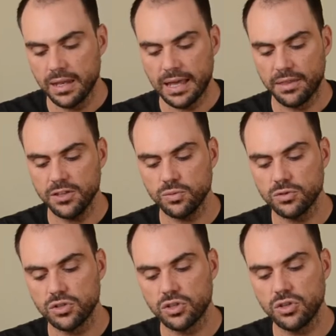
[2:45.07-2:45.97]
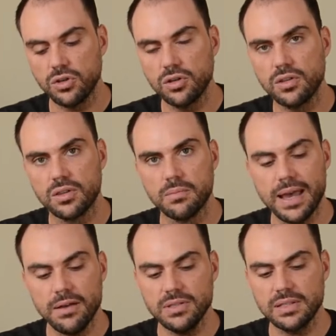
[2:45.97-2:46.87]
Now this will secure the
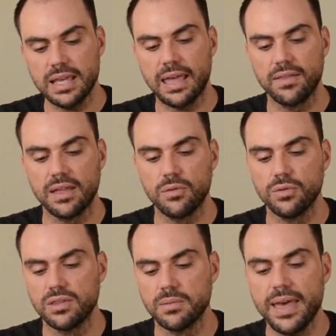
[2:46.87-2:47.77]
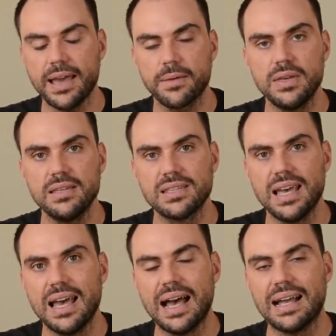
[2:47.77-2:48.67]
mount, and then with the back piece,
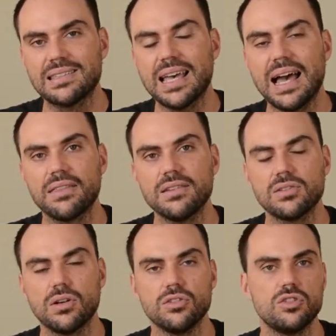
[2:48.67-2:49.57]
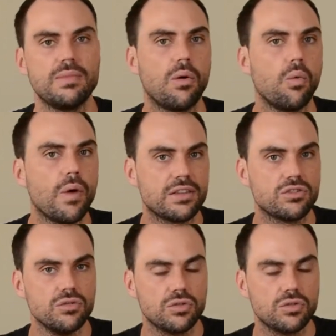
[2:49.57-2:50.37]
I tie this onto my wetsuit